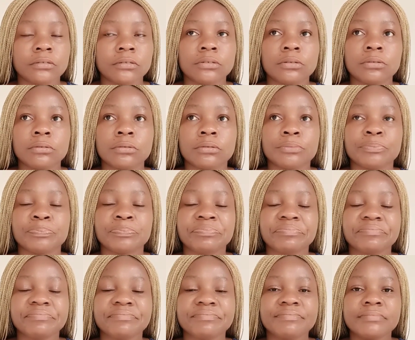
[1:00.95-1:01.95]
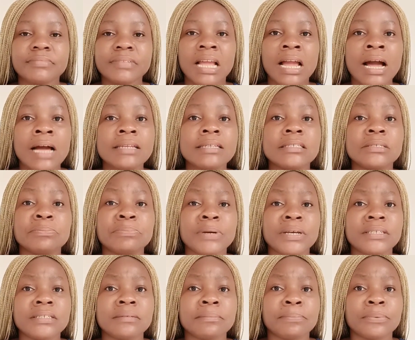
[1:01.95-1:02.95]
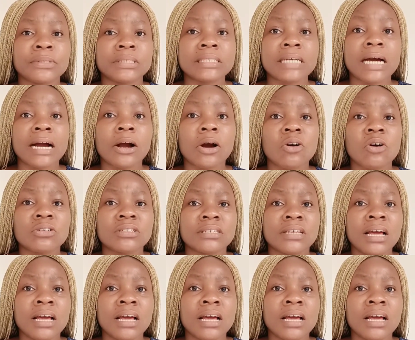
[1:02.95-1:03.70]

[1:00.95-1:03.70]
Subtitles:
So, and it's based in Port Harcourt,